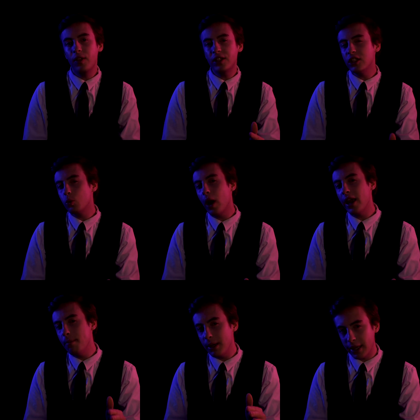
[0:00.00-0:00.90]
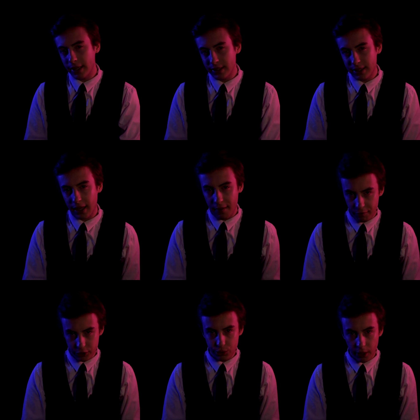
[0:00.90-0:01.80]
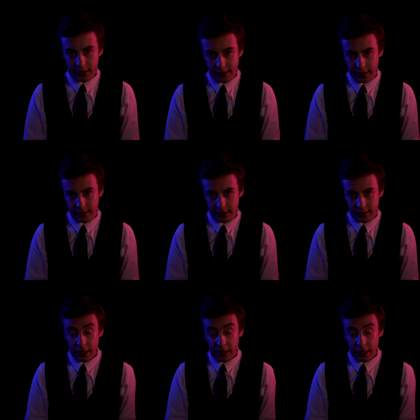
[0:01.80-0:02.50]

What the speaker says: This is where he begins to get frustrated.